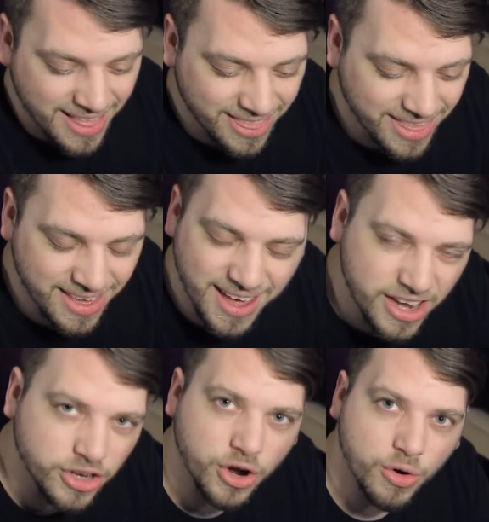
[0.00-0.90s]
the
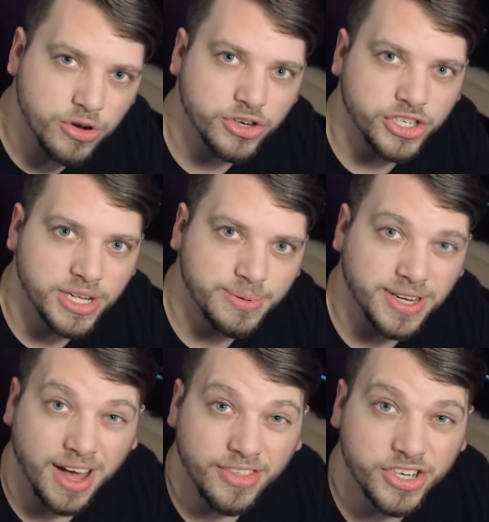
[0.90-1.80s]
encoder chips
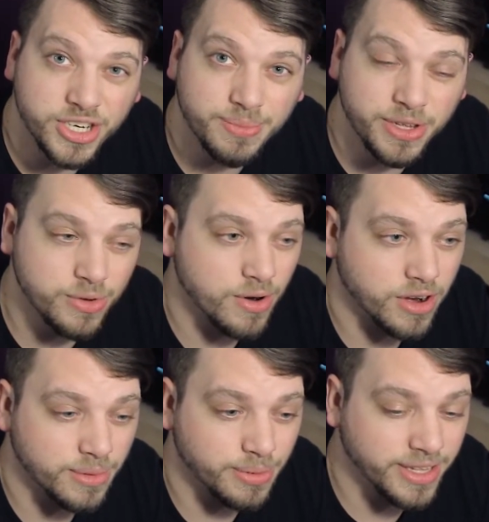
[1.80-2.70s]
on the GPU
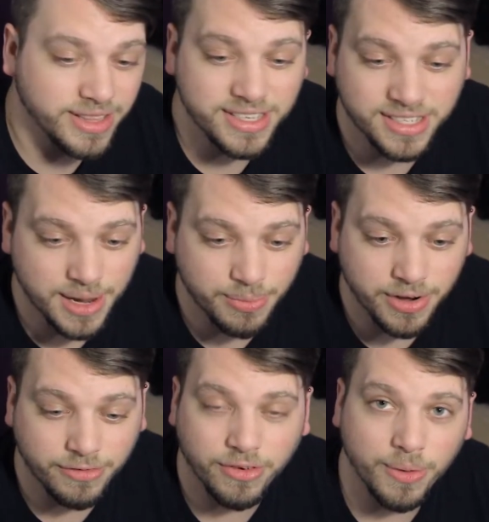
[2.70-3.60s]
are completely
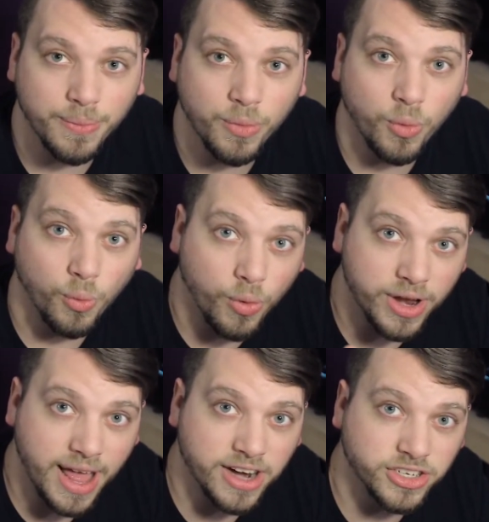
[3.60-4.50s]
separate from
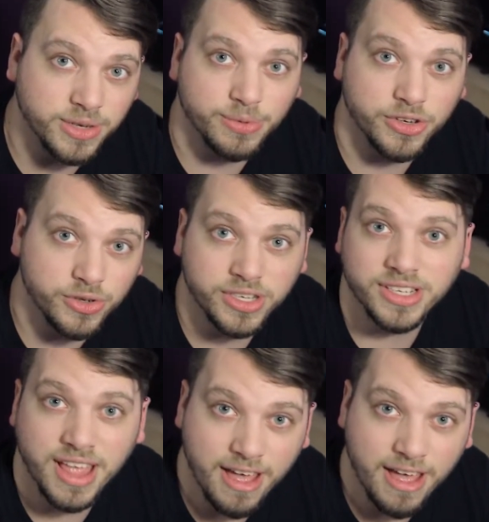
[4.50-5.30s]
what actually produces the